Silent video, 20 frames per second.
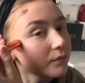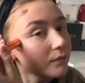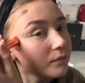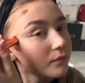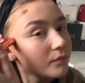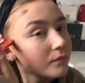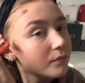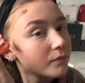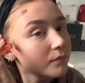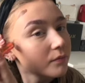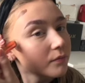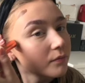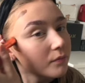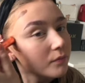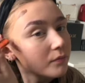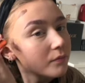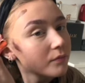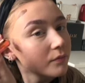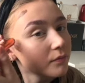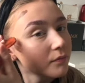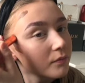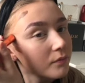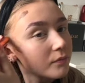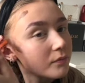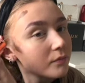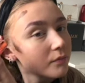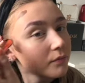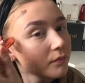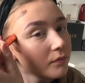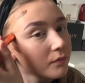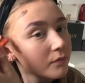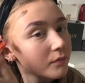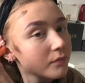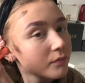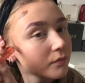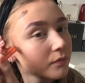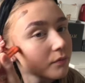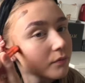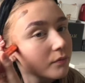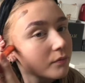
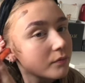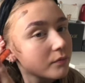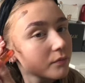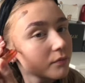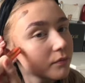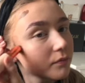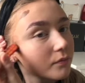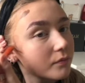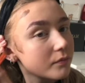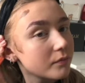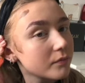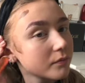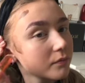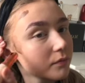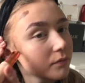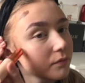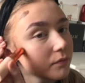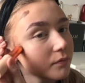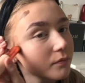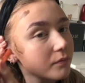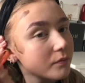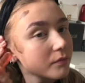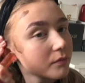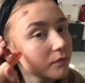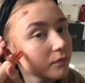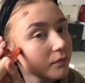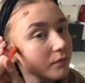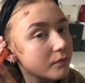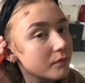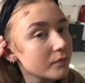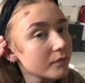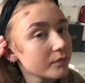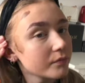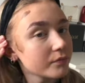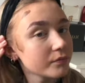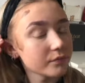(silence)